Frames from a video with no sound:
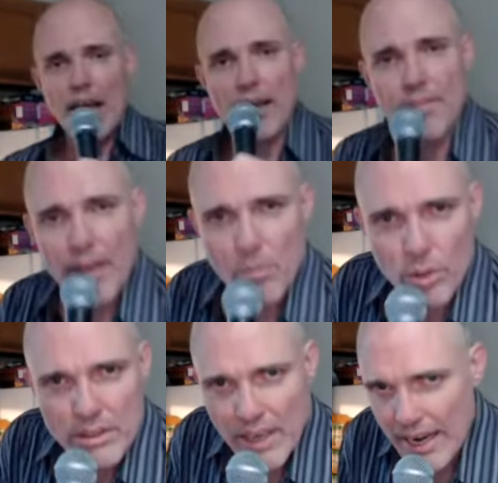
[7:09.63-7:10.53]
And they
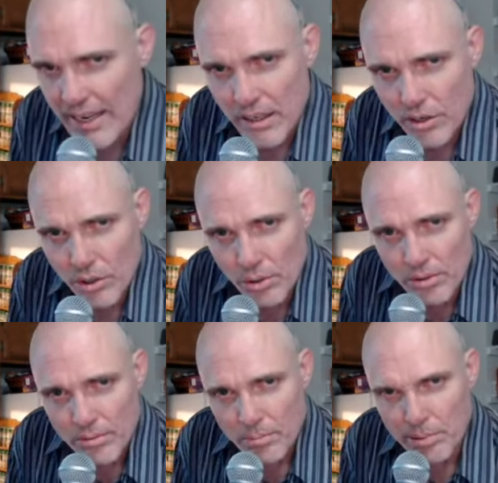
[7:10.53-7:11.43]
will take
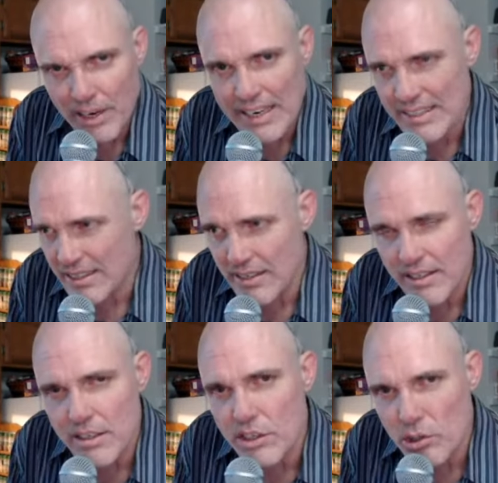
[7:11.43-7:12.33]
you
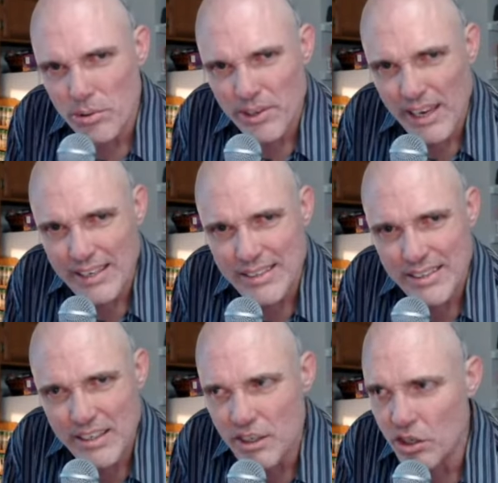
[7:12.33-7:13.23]
places and do
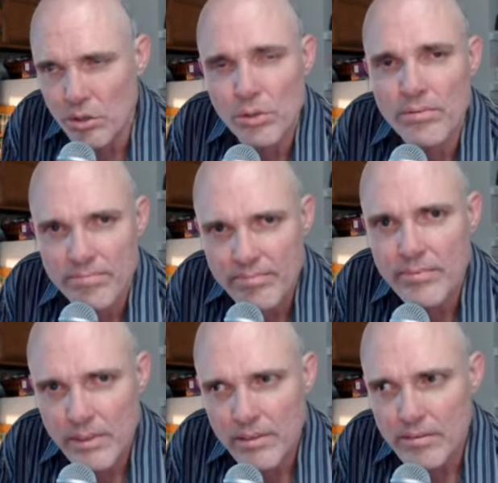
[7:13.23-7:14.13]
things to you.
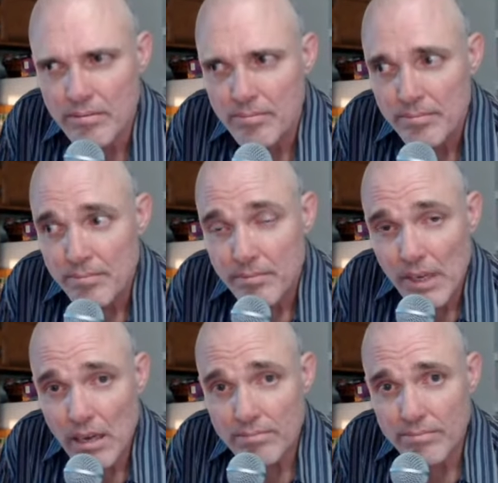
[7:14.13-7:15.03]

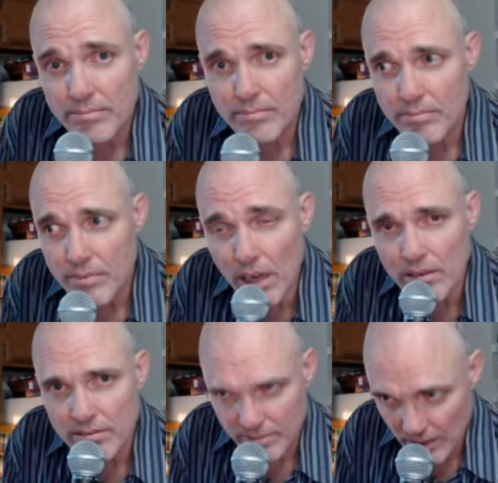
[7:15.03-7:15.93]
Yeah,
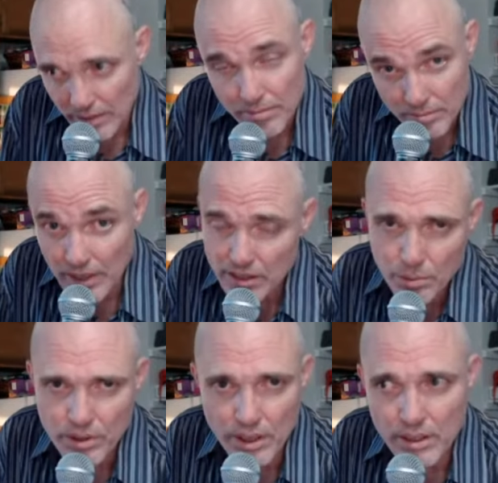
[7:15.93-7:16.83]
yeah,
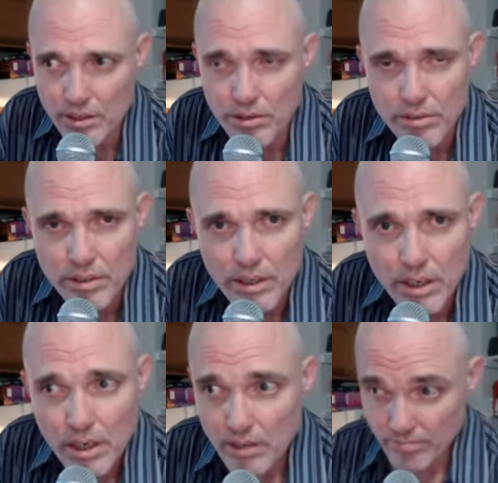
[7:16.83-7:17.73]
that's what they do.
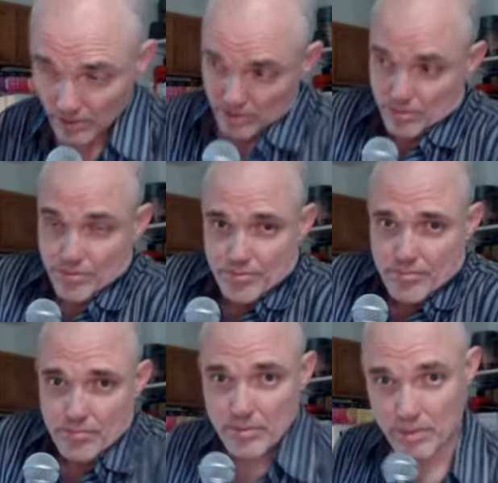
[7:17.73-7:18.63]
It's
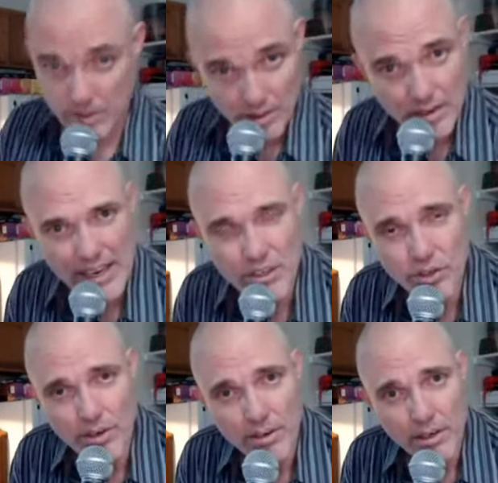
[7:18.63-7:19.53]
their
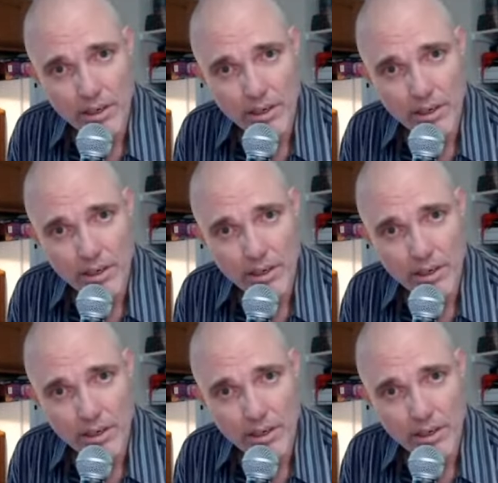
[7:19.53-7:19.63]
nature.